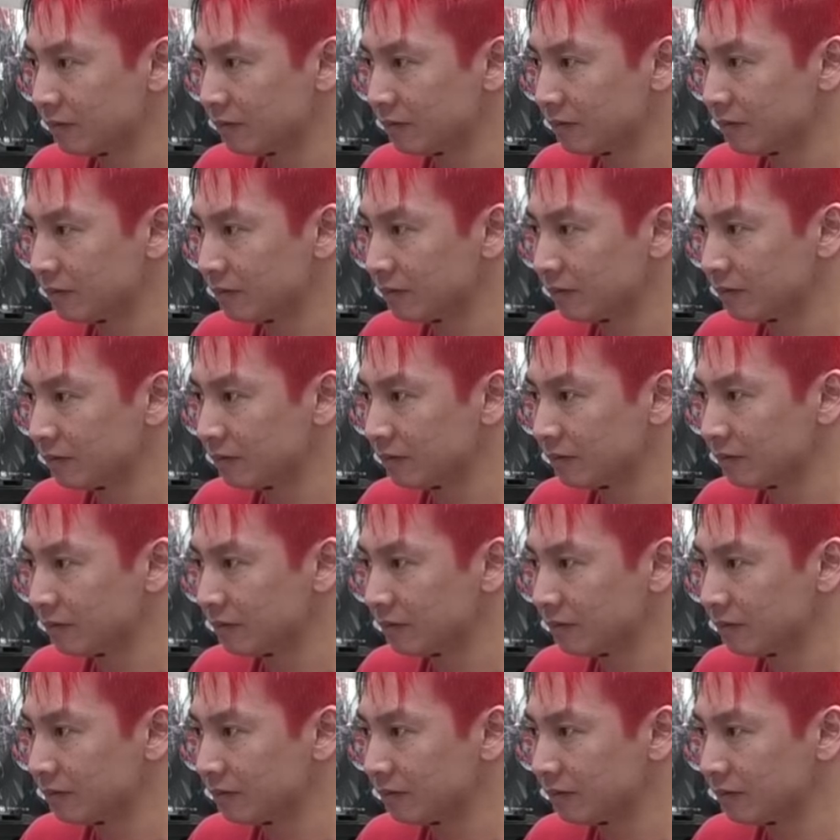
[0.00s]

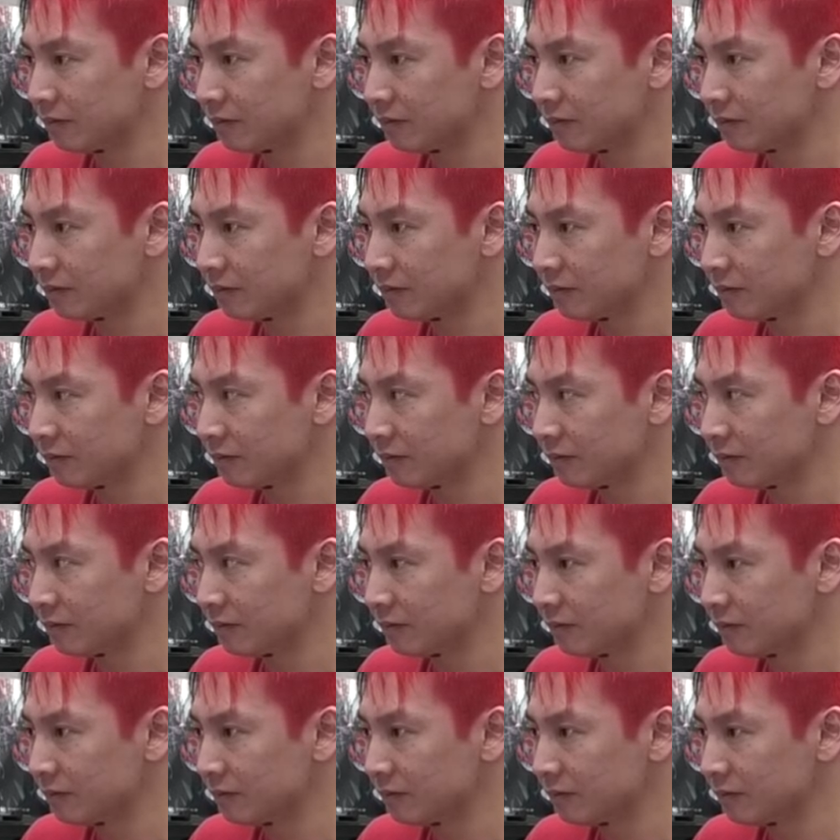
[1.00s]

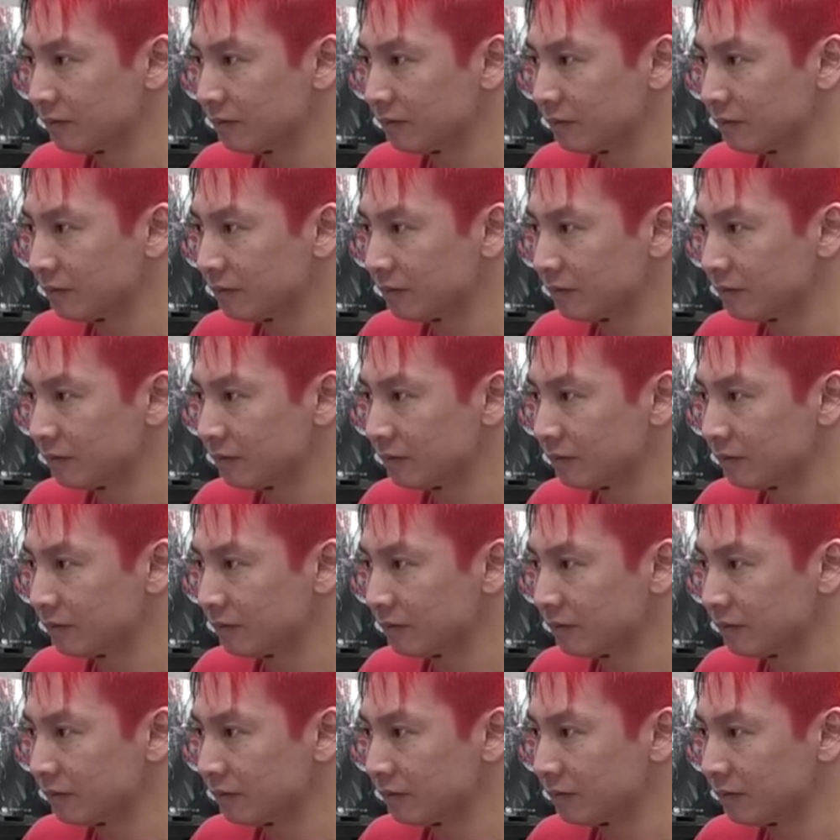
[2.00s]

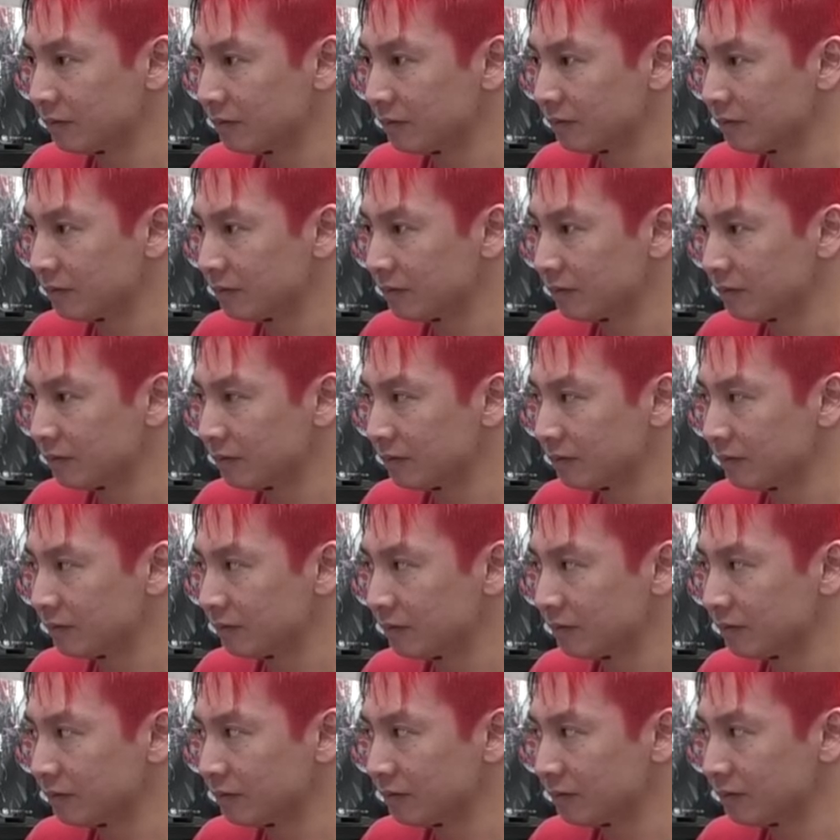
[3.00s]

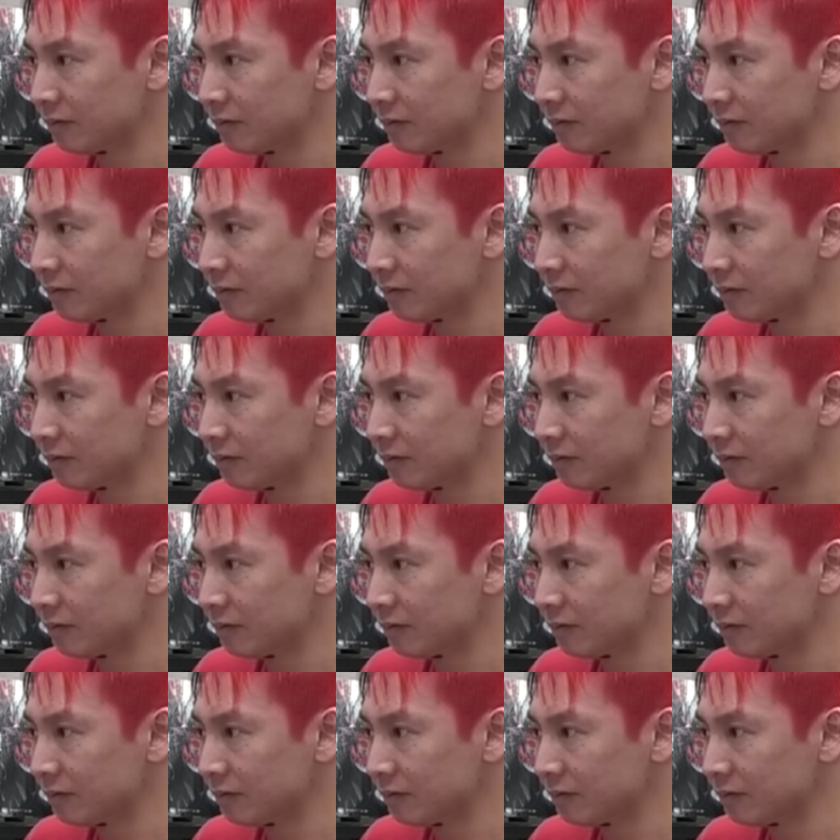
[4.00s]
(not speaking)